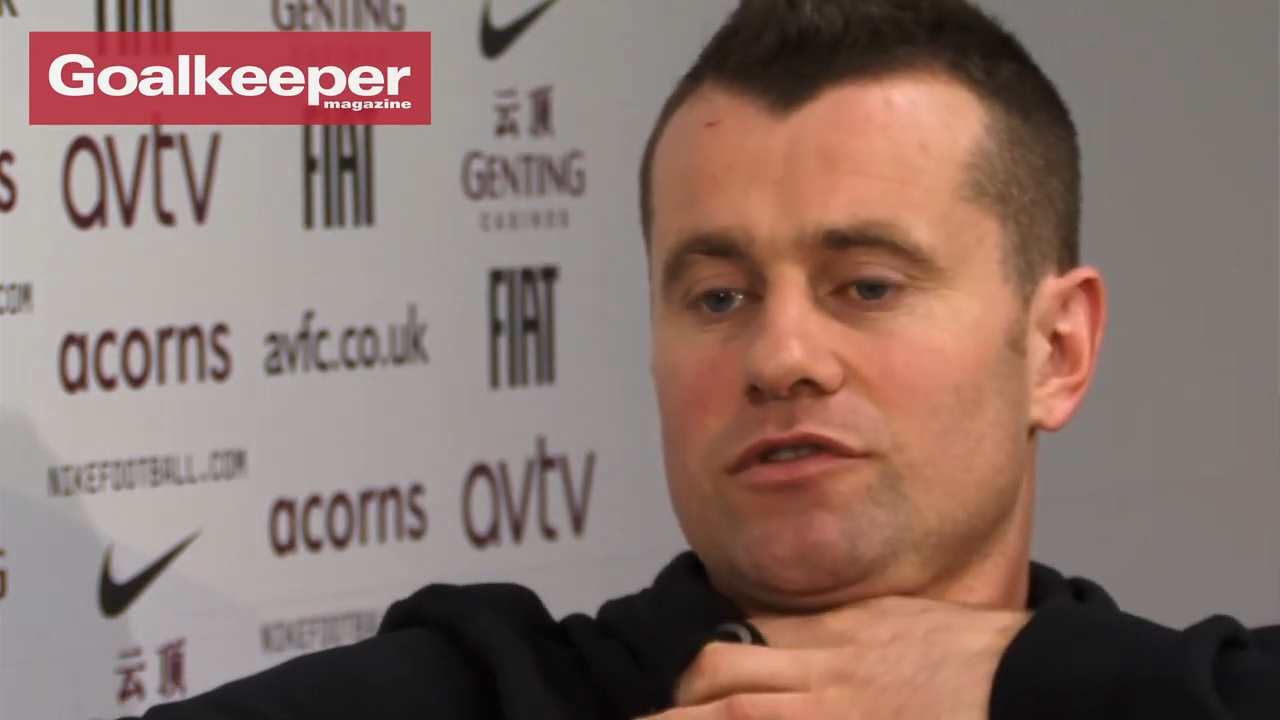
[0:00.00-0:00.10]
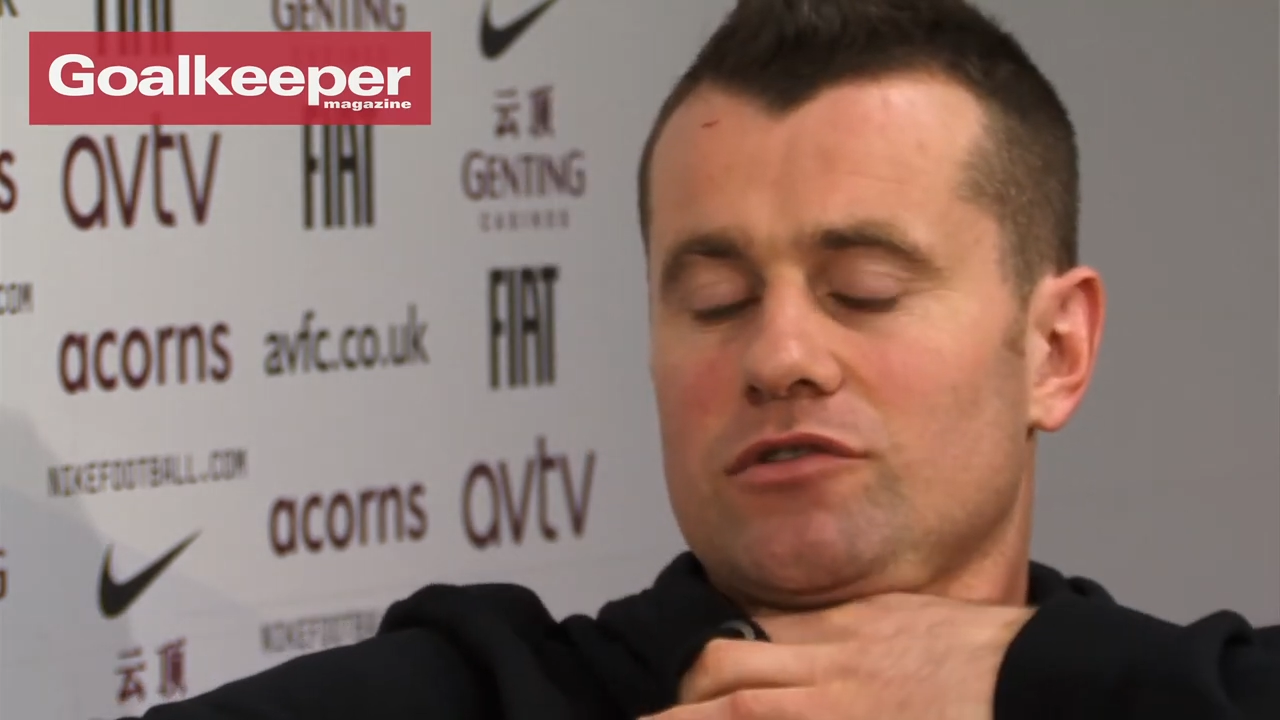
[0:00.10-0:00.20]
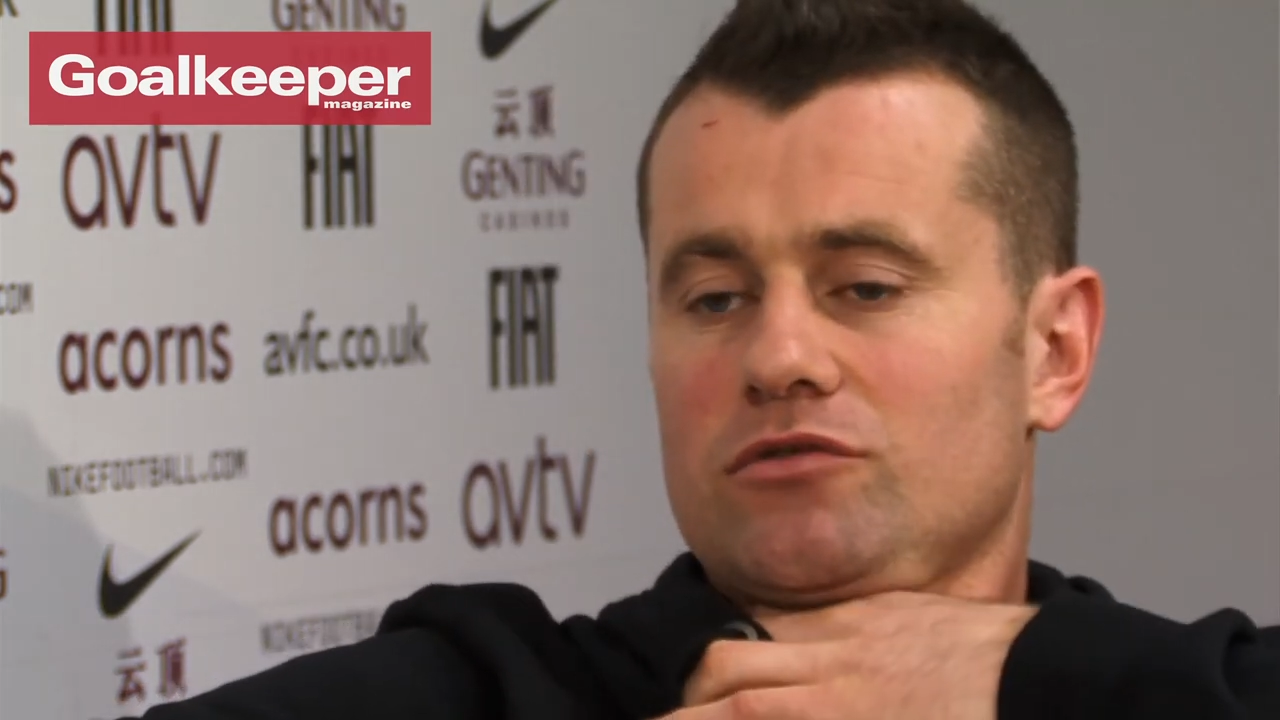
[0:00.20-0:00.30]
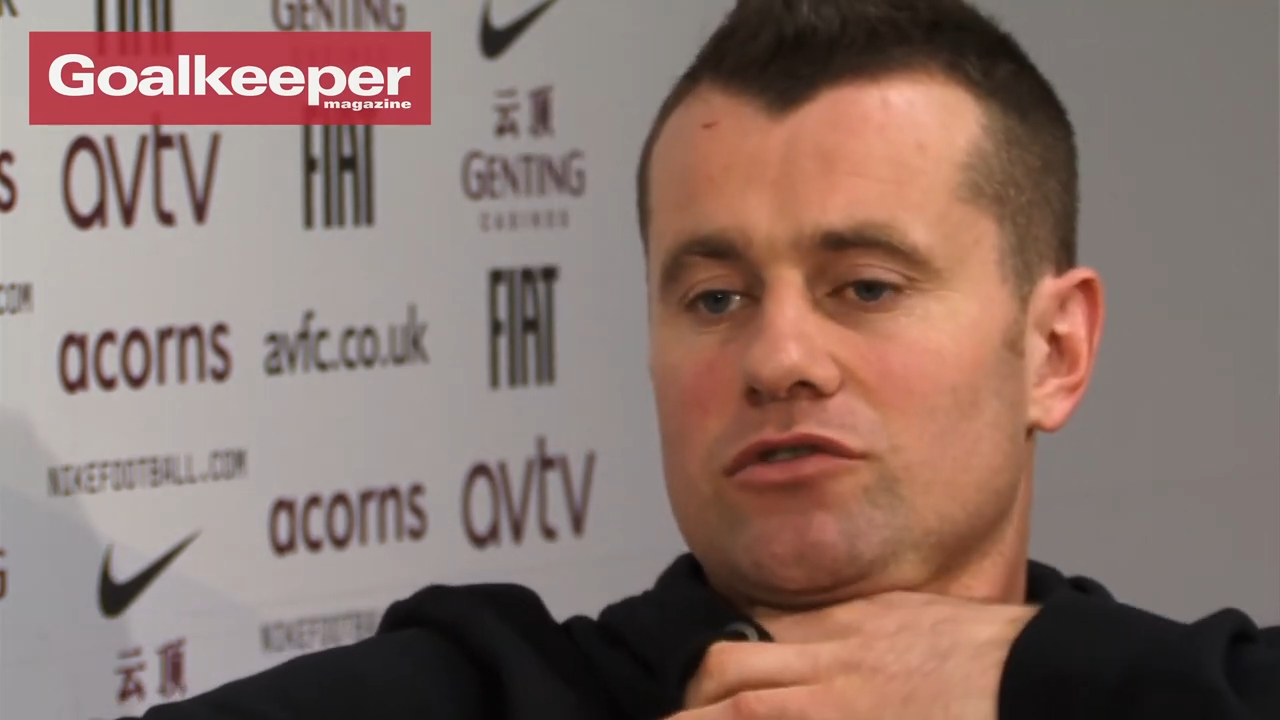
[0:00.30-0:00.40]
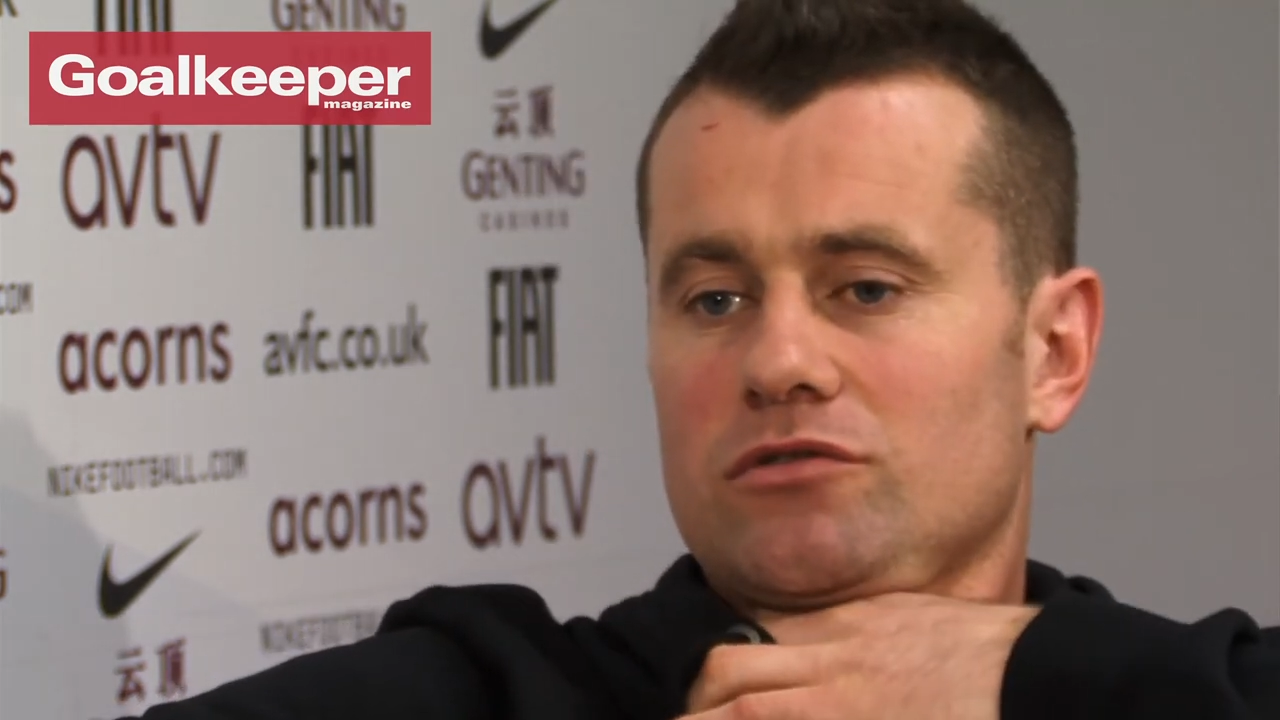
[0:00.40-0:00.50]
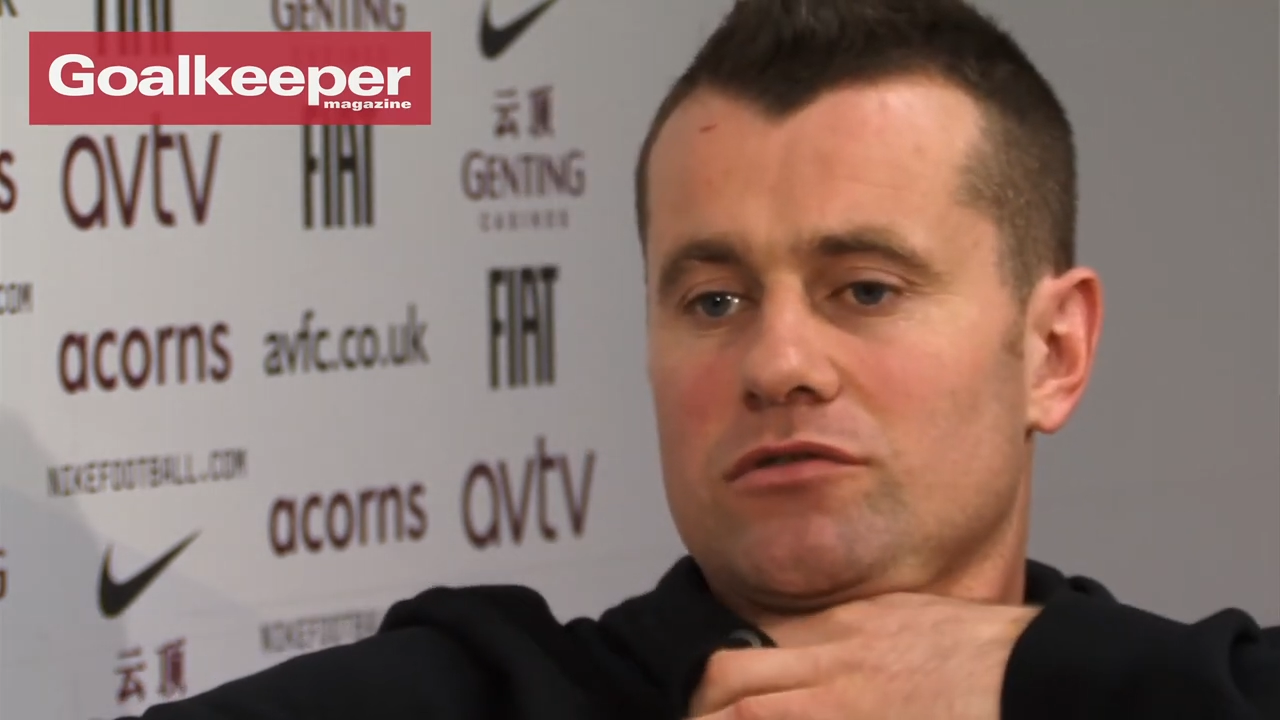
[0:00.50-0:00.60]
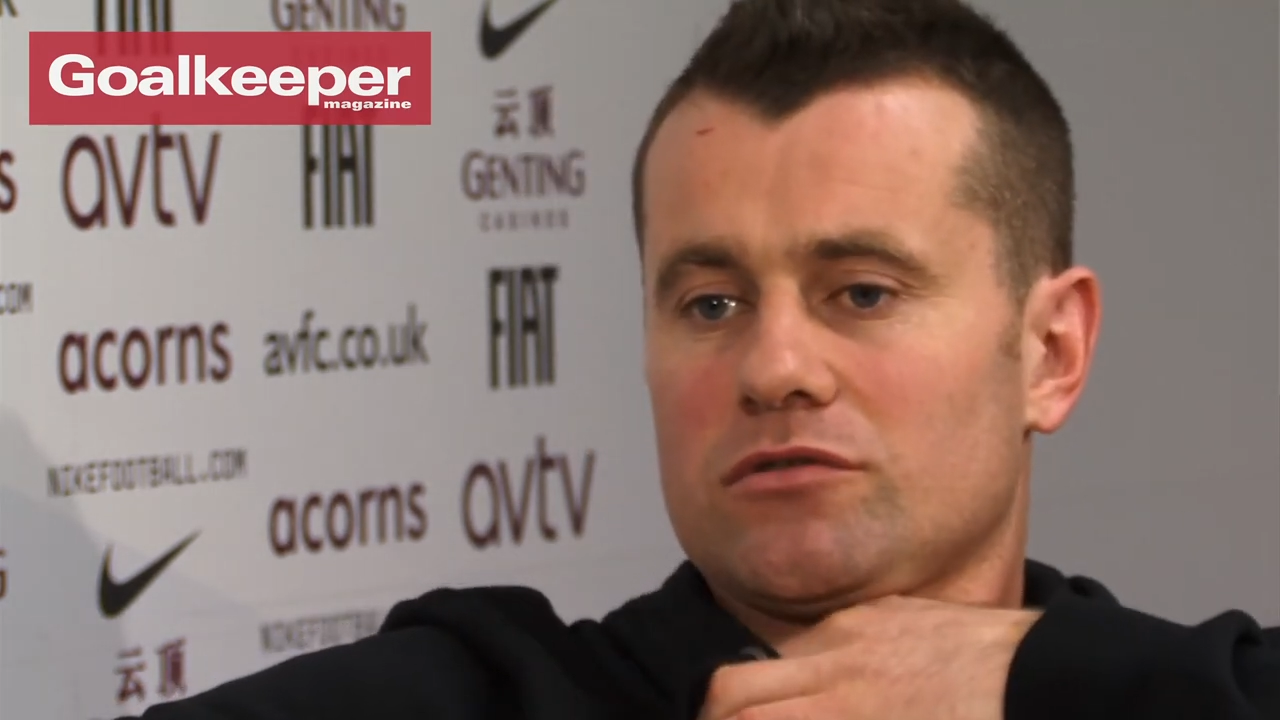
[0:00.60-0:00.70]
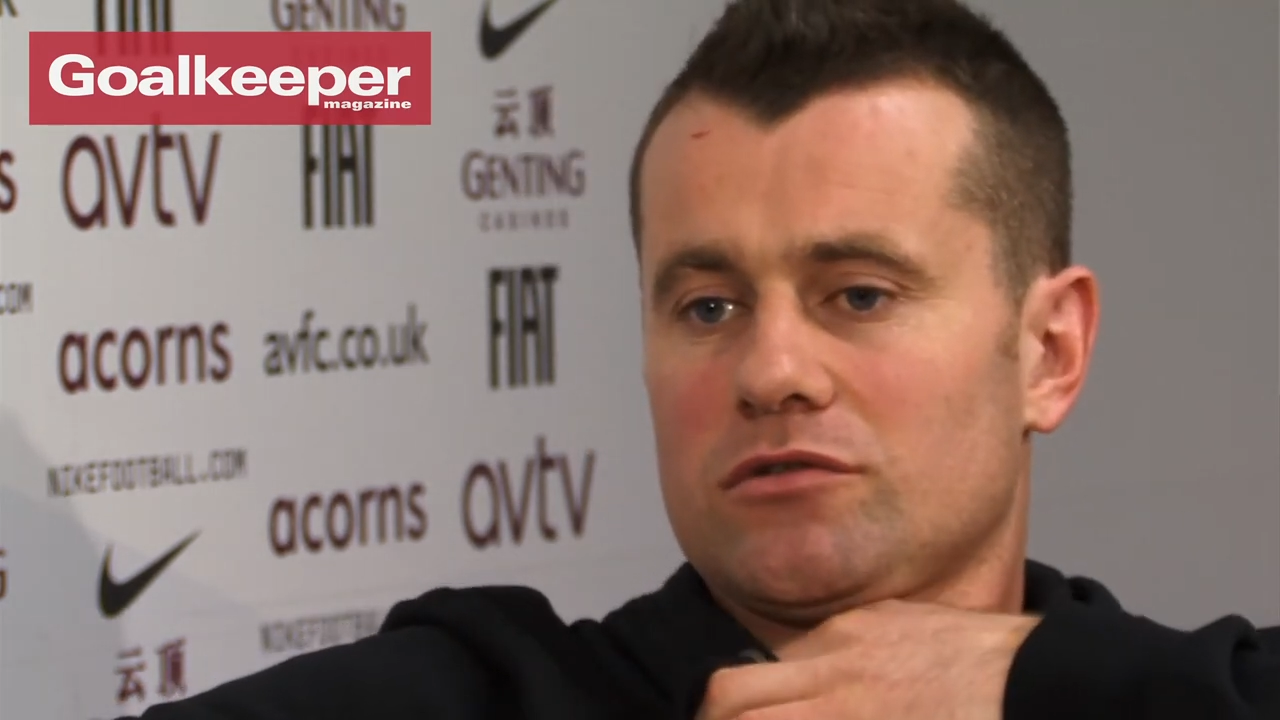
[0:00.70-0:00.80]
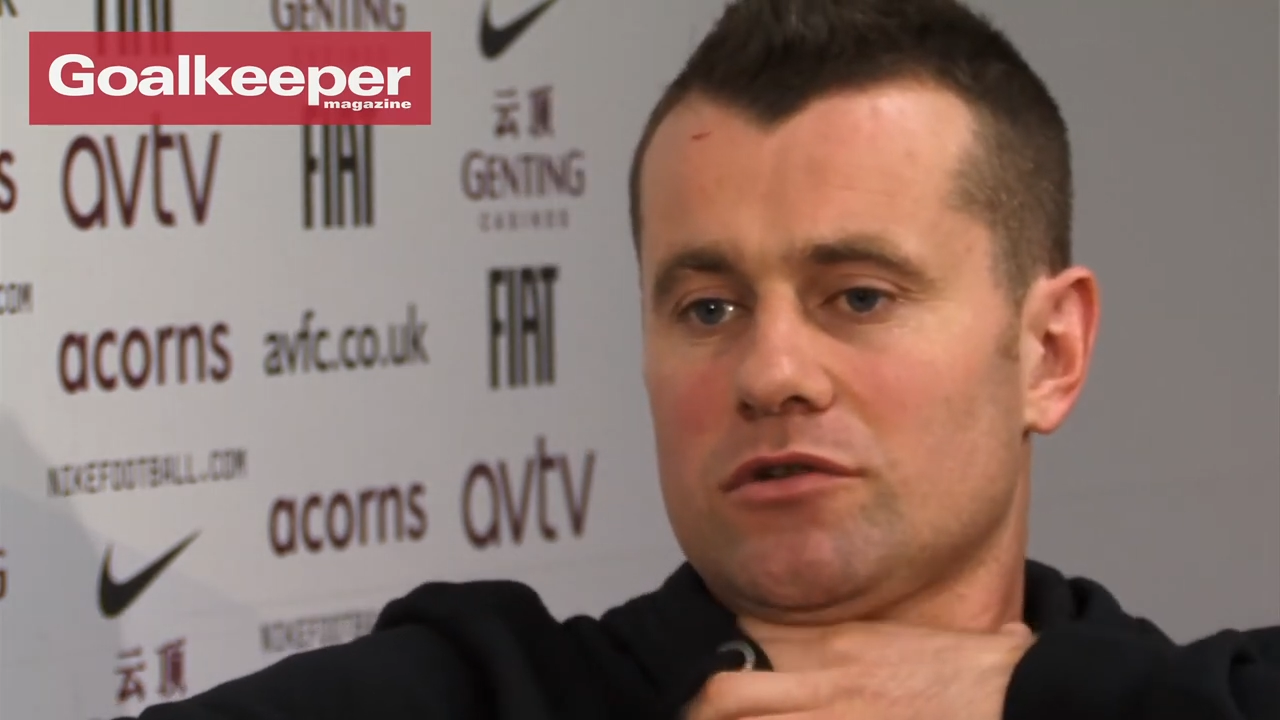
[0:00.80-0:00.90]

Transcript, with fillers: You know, so